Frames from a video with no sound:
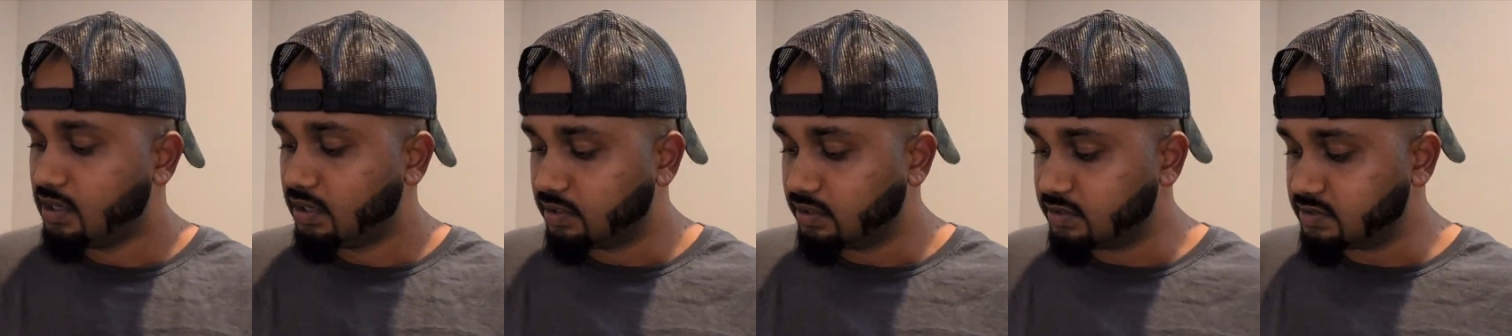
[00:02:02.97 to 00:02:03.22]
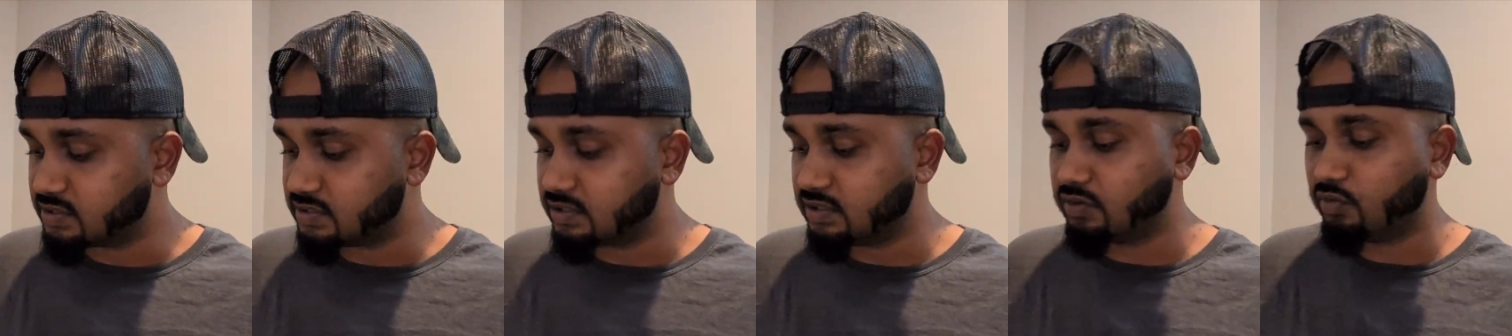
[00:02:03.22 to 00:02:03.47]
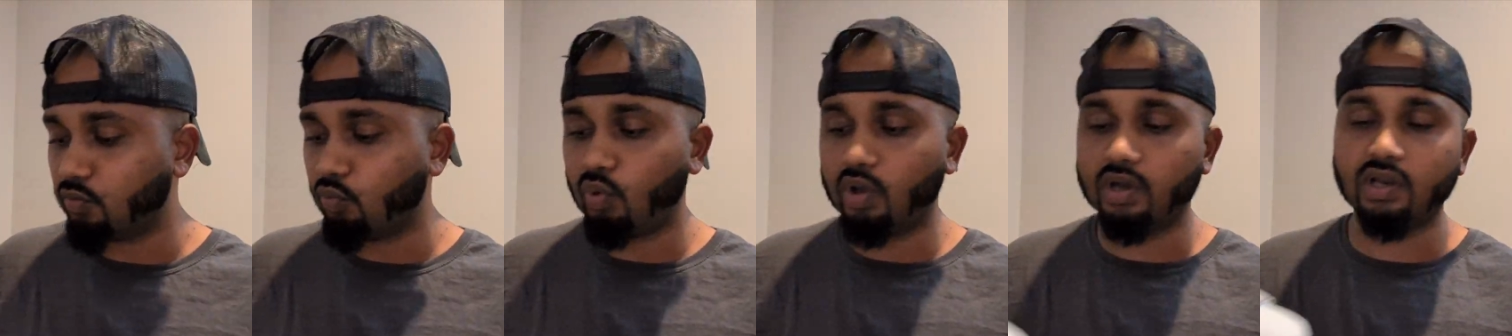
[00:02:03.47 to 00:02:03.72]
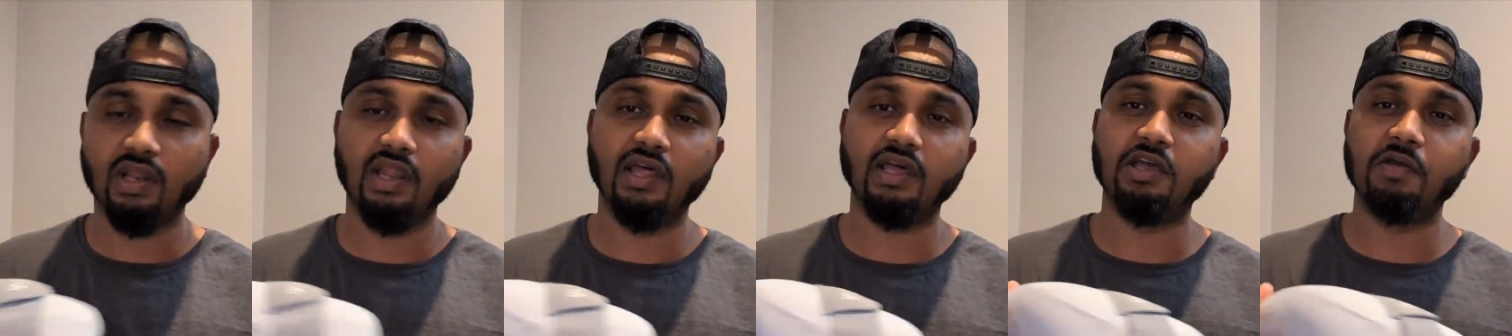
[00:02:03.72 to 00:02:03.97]
Listen,
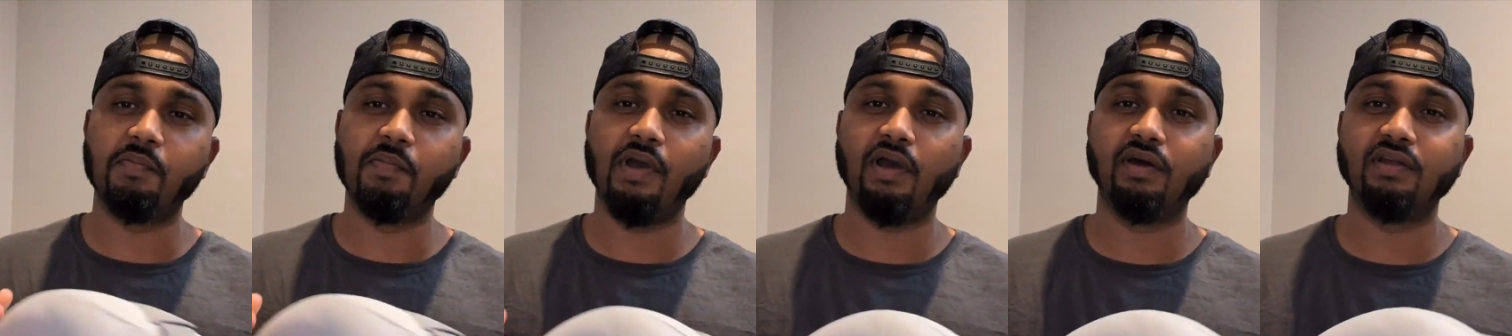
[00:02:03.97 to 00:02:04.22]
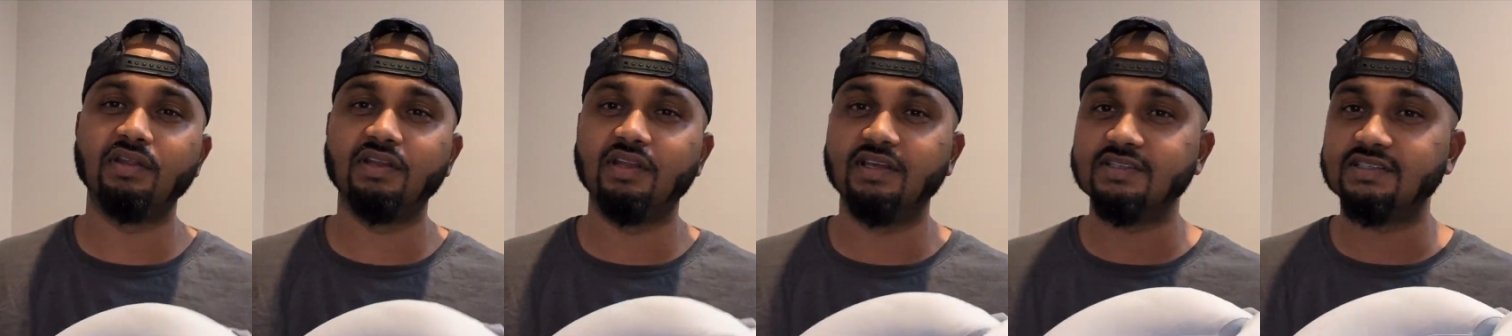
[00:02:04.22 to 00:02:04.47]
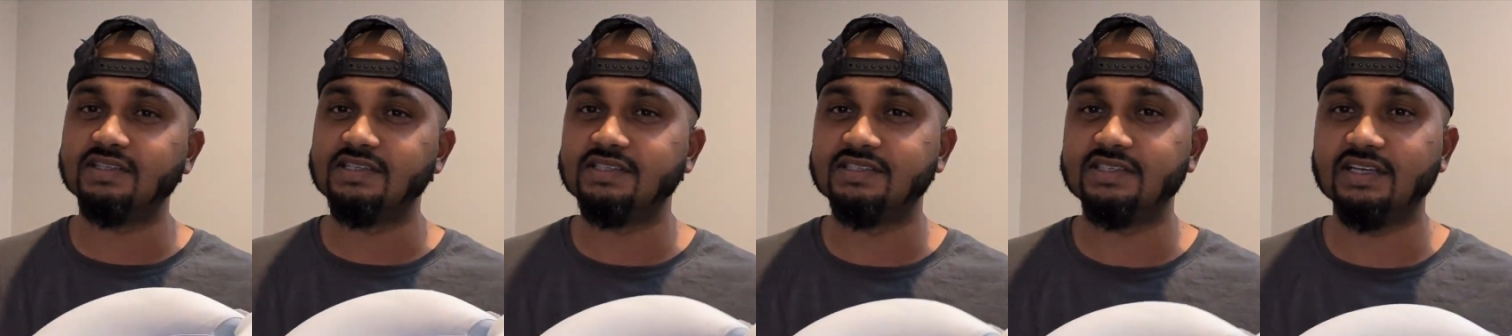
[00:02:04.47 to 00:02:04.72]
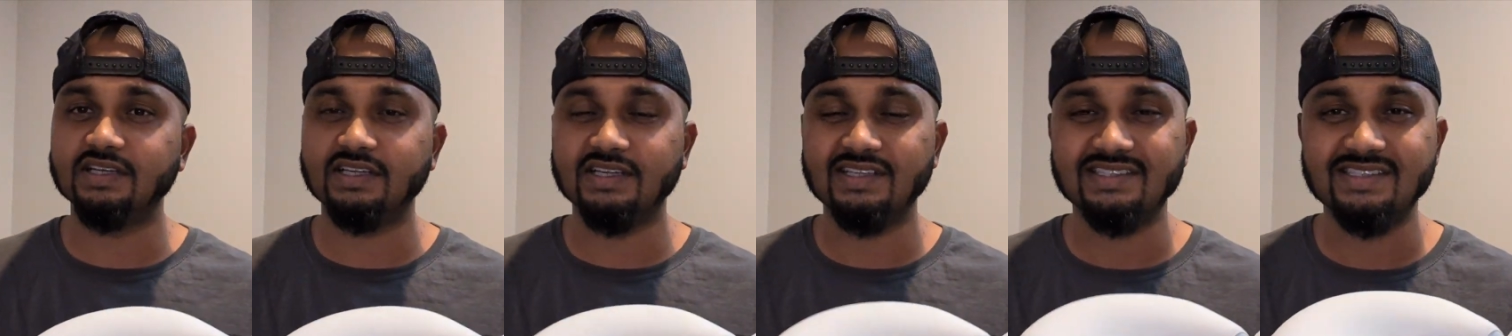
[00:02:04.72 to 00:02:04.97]
what I like about it, as I
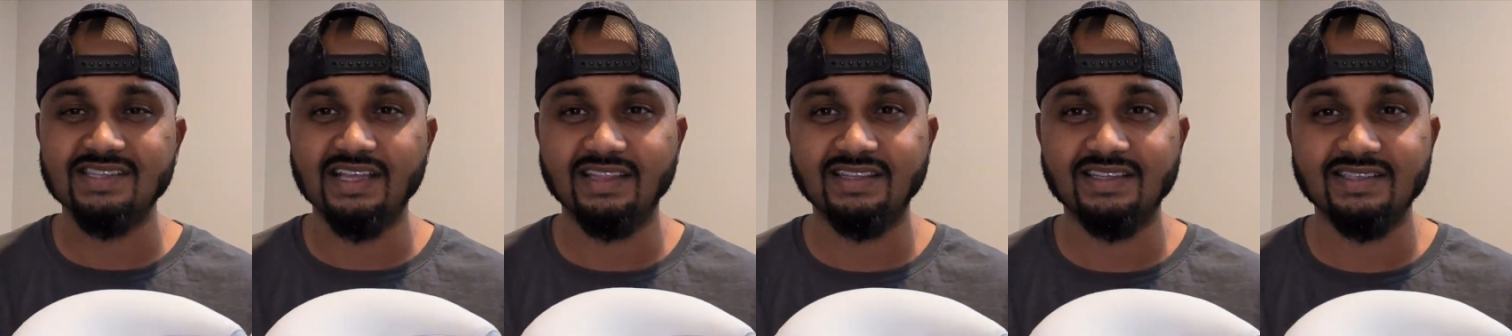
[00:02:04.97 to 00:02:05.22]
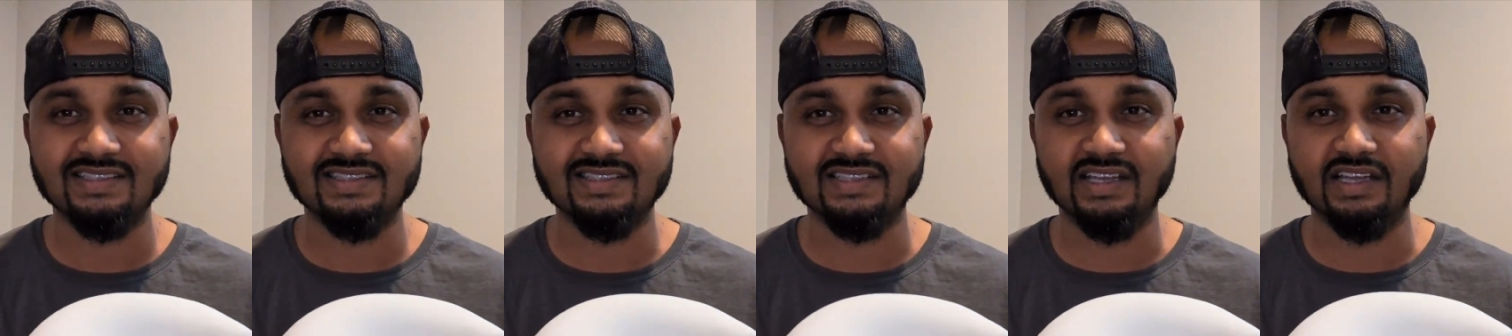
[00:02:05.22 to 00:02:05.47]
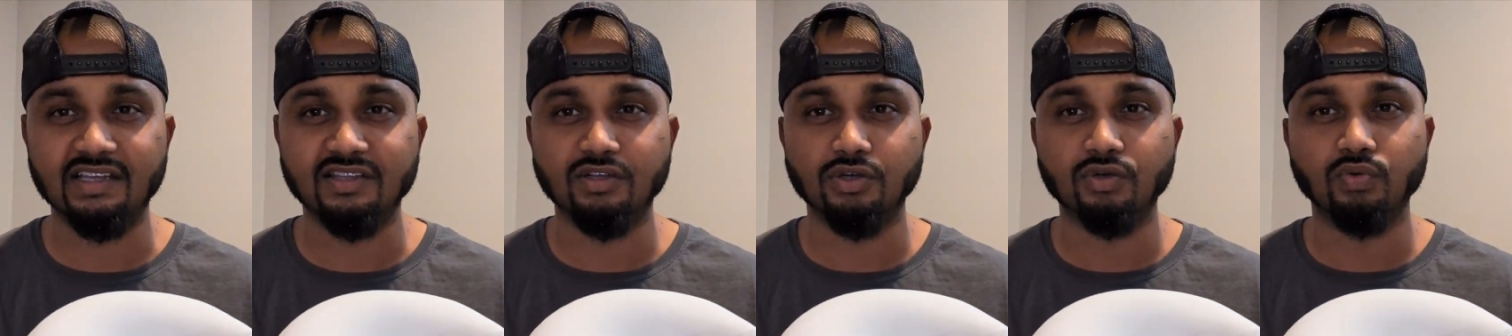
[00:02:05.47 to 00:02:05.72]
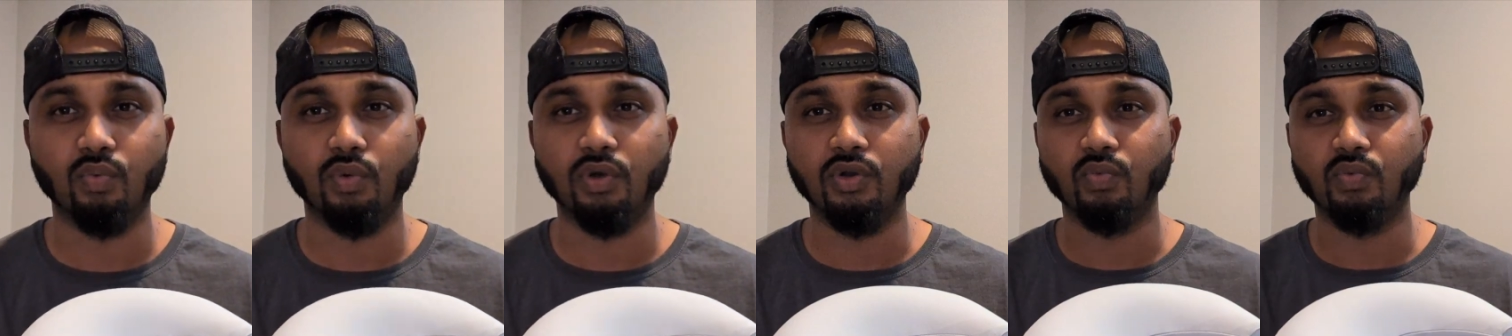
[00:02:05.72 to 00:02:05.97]
said, it's not the
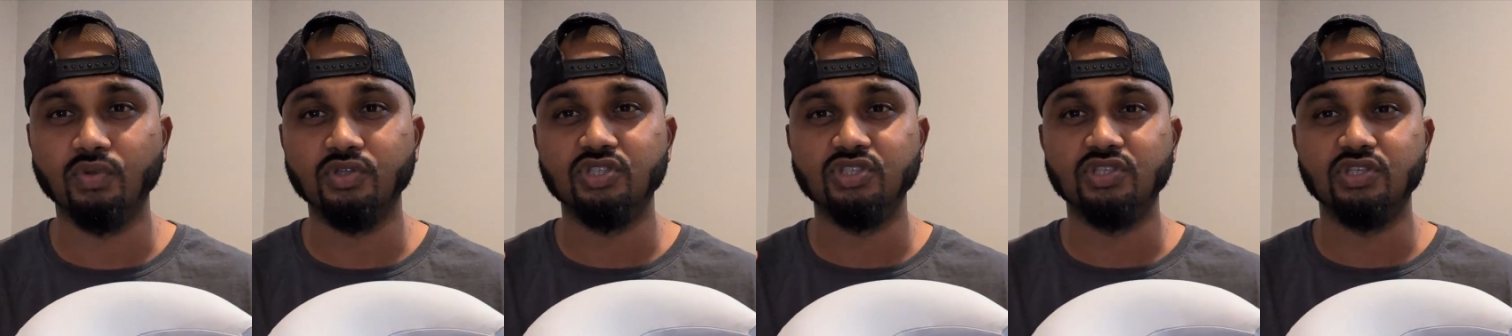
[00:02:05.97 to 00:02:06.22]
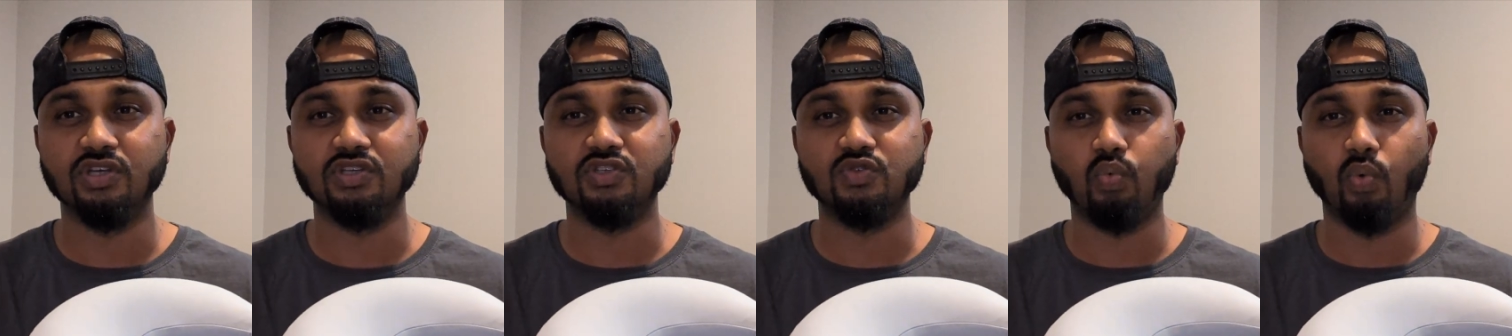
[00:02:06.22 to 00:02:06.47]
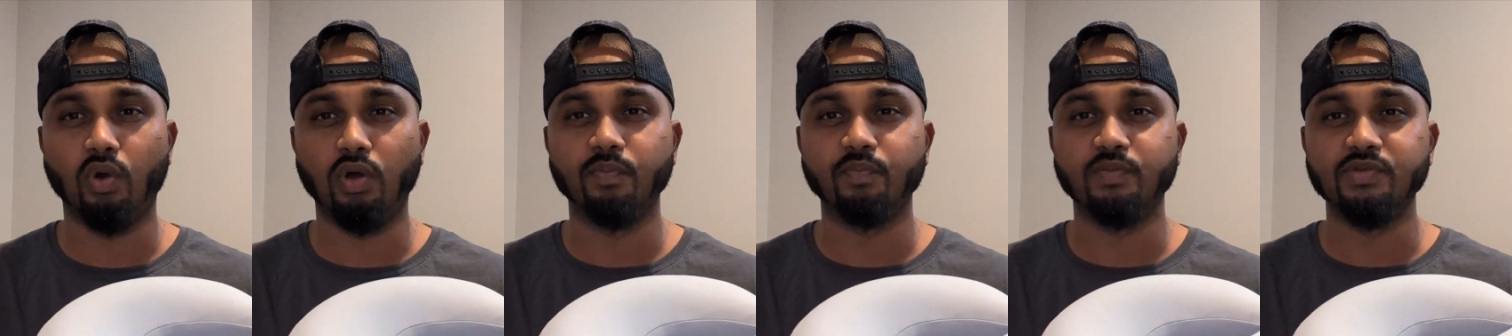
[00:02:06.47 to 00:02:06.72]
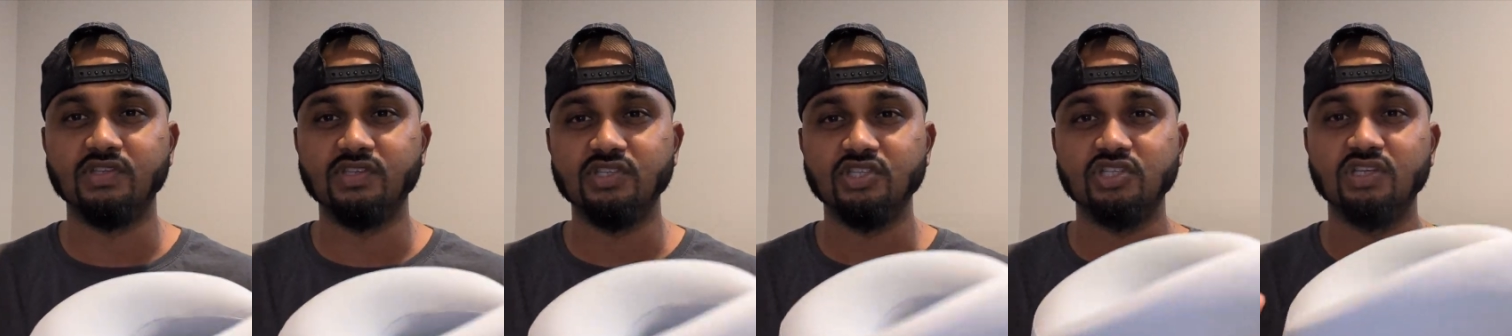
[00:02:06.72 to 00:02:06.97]
standard one which does one
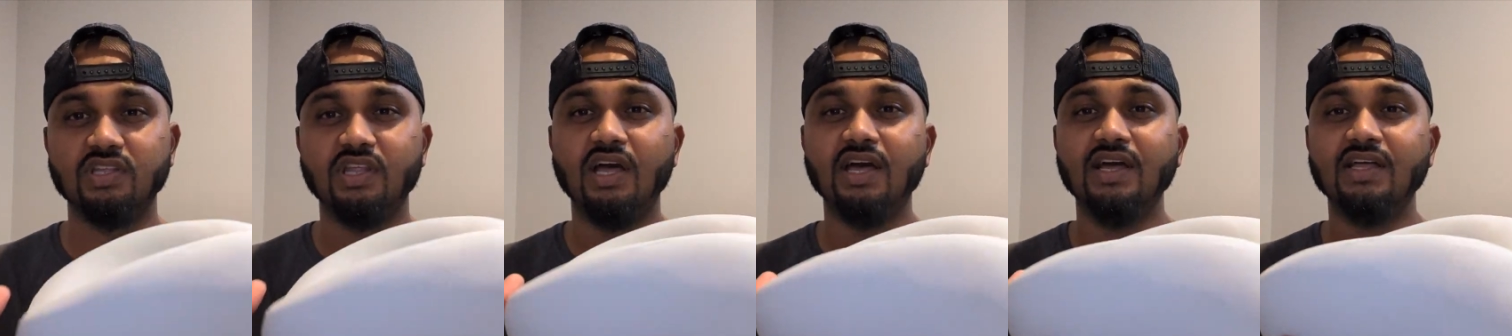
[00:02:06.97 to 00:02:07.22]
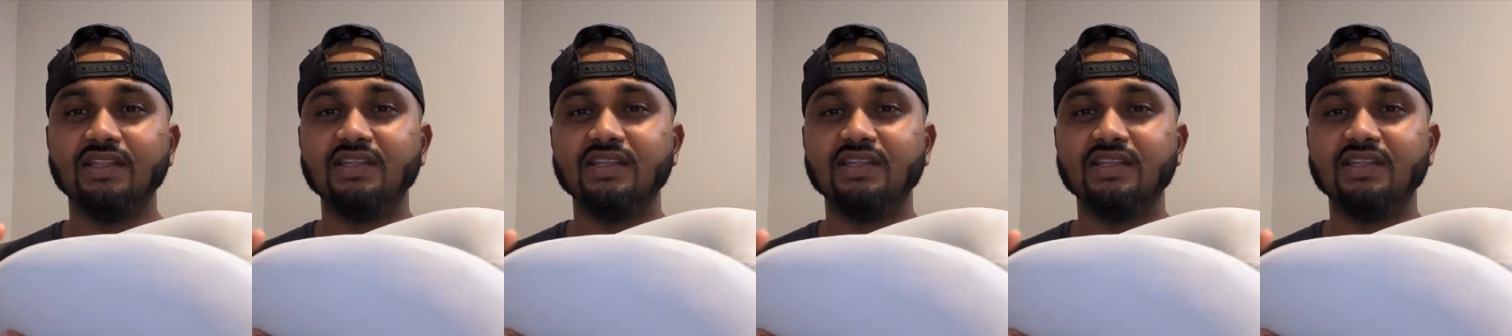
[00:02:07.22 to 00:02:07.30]
position.